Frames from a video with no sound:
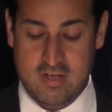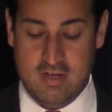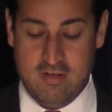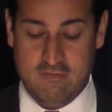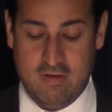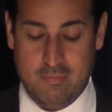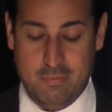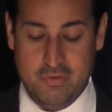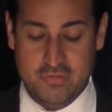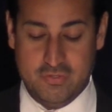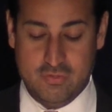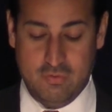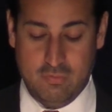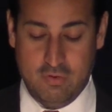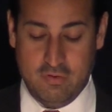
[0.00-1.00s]
of our
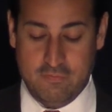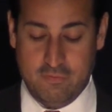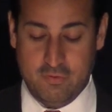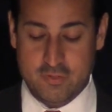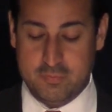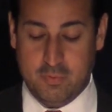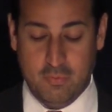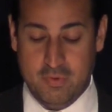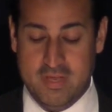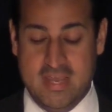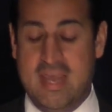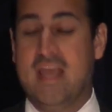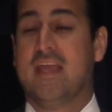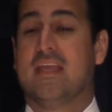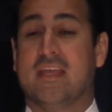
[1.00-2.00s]
preschool workforce, but we
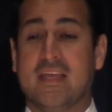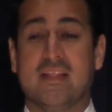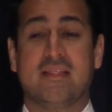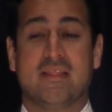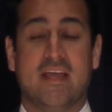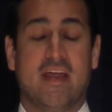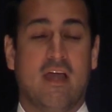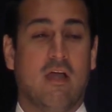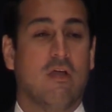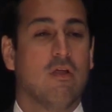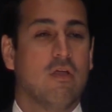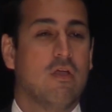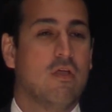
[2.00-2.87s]
can't get there